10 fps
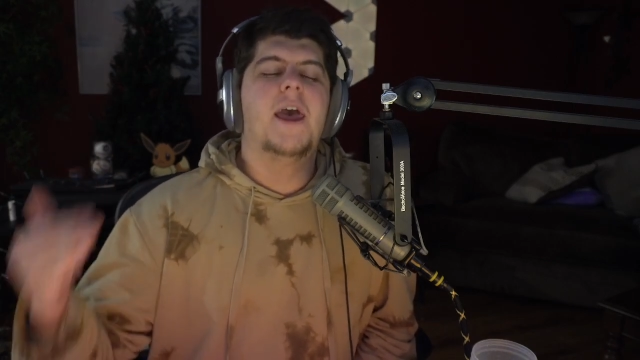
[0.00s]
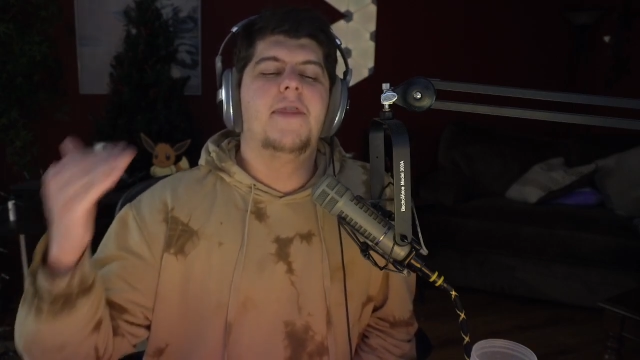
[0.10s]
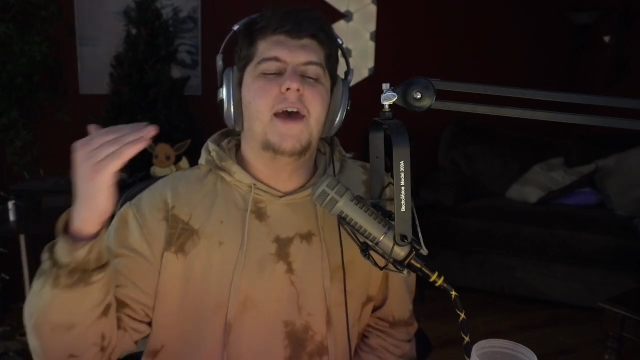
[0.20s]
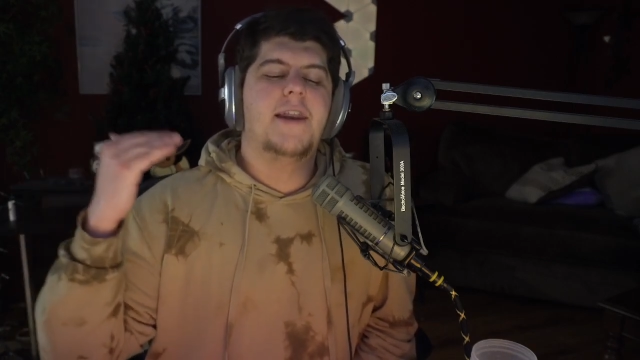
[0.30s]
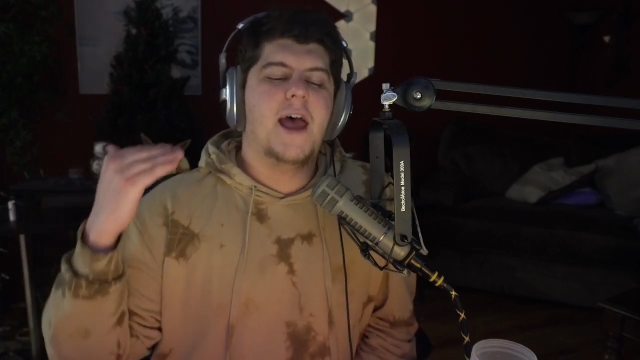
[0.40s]

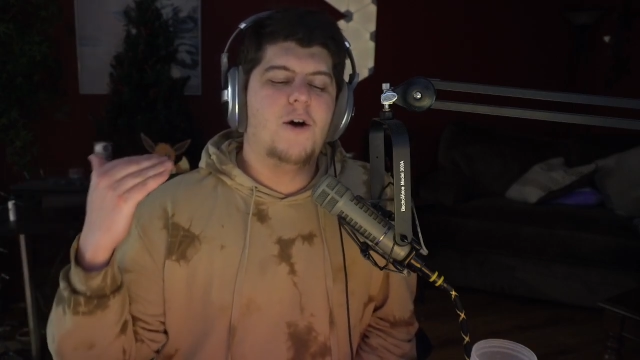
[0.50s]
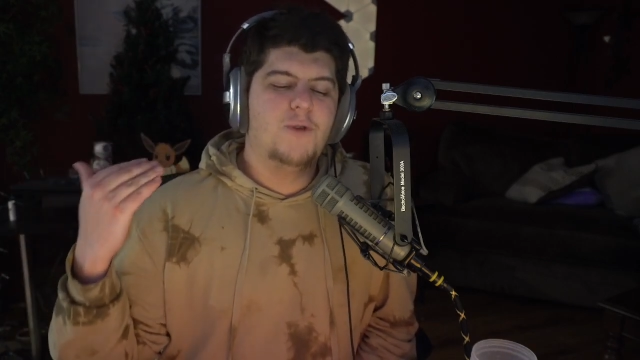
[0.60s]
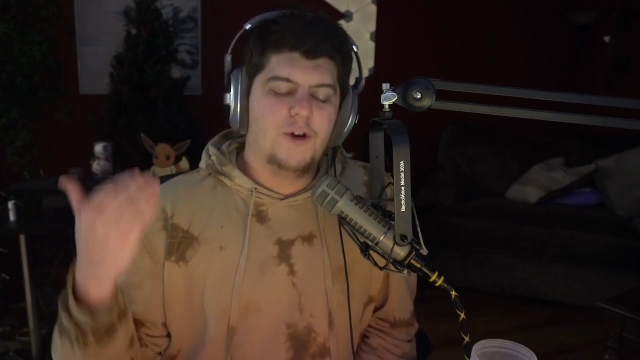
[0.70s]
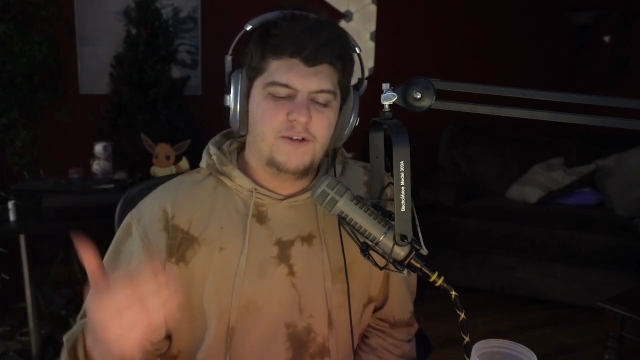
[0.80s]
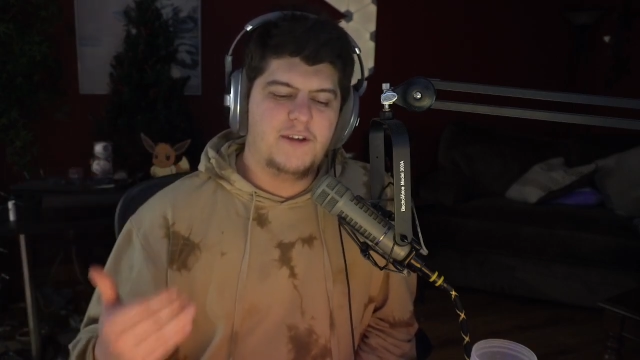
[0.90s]
that now
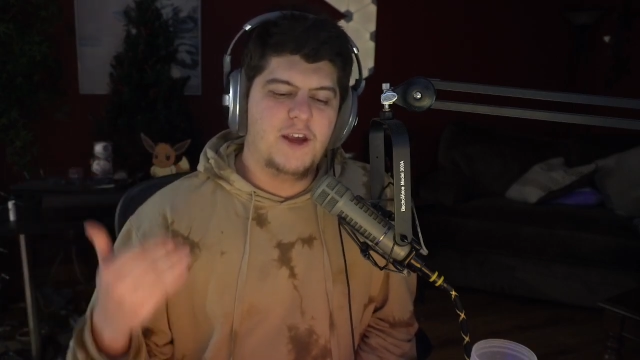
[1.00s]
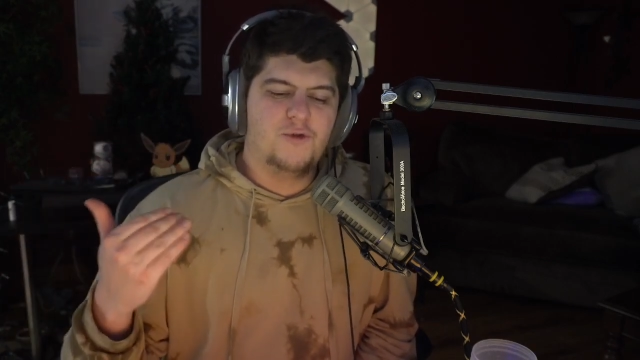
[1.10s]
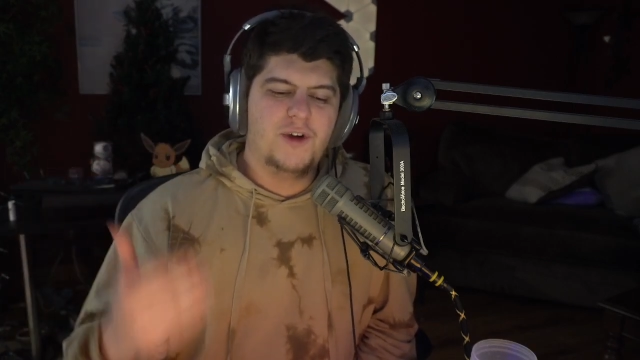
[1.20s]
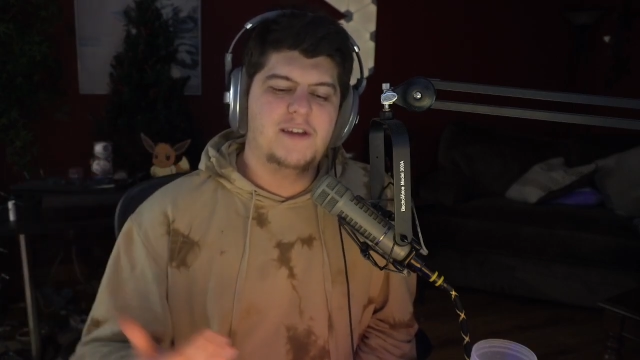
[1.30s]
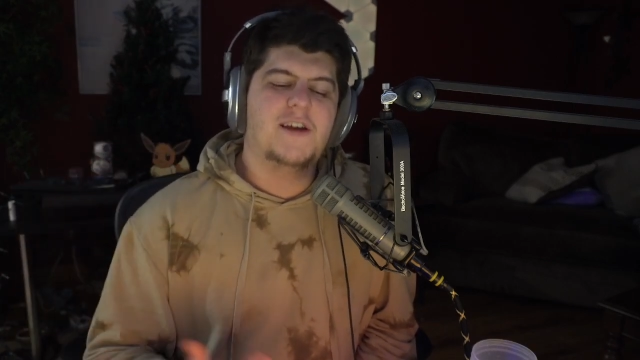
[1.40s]
we are seeing
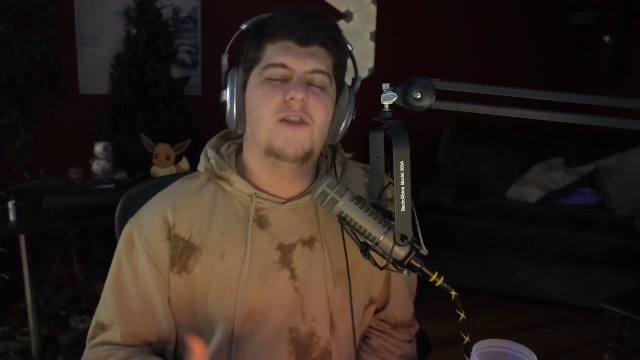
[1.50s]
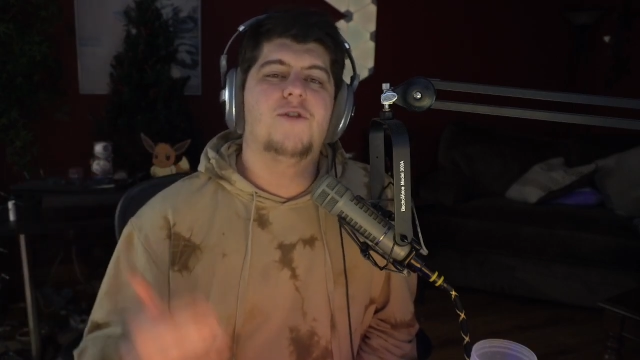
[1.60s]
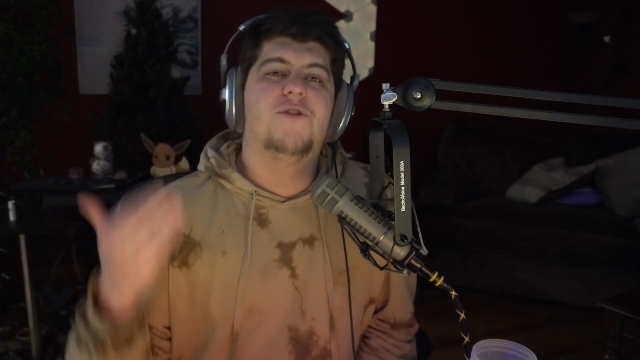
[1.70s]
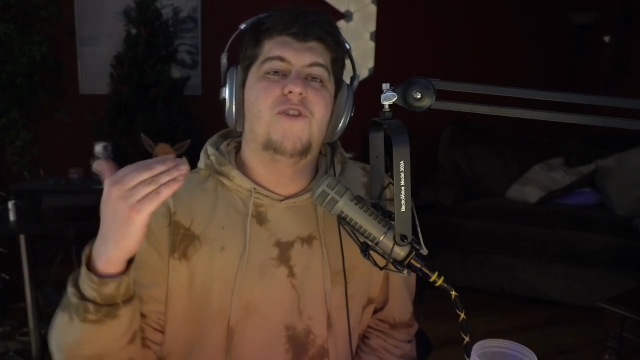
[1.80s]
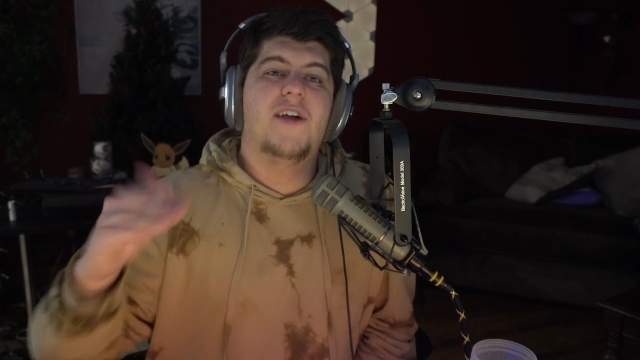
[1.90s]

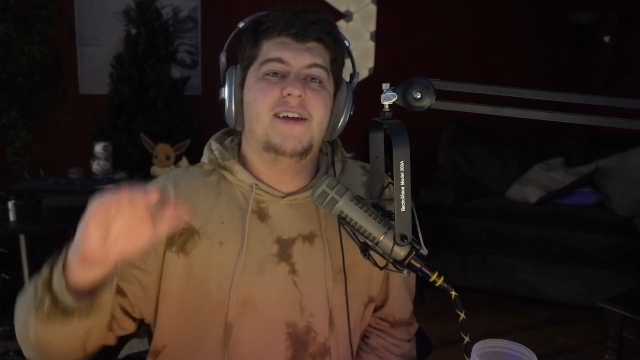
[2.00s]
retailers finally